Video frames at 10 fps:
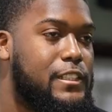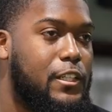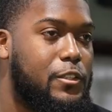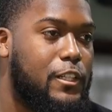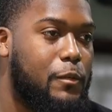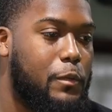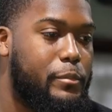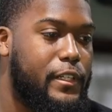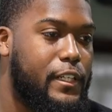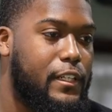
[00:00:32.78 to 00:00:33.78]
So you come
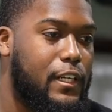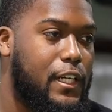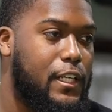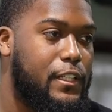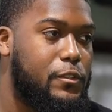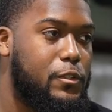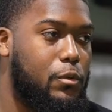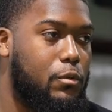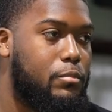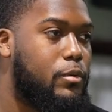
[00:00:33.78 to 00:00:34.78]
up here, you
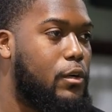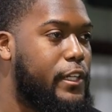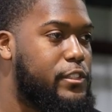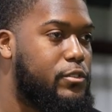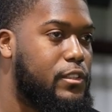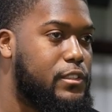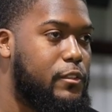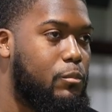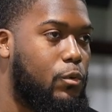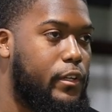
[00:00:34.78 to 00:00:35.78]
do pro day drills
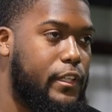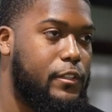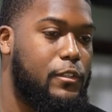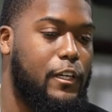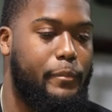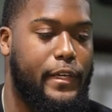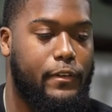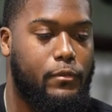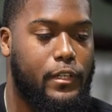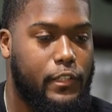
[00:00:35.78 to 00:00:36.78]
in the morning, you come
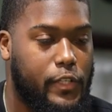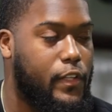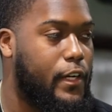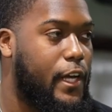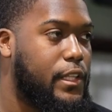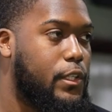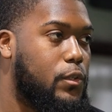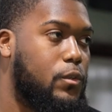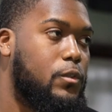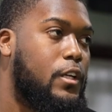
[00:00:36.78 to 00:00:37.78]
in with a lift in the
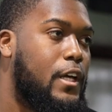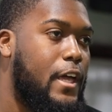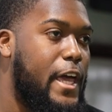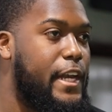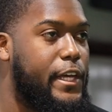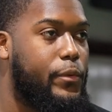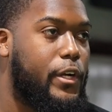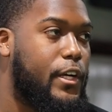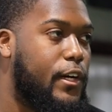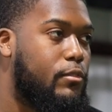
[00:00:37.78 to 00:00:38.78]
afternoon, and then
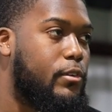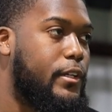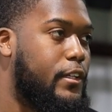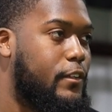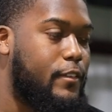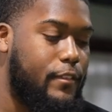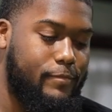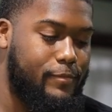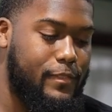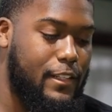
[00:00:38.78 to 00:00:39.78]
recovery
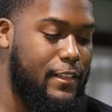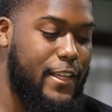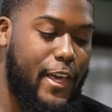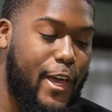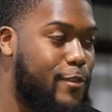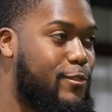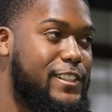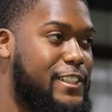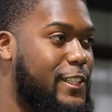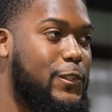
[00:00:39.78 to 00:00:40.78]

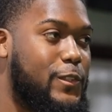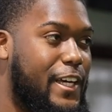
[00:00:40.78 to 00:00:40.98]
every single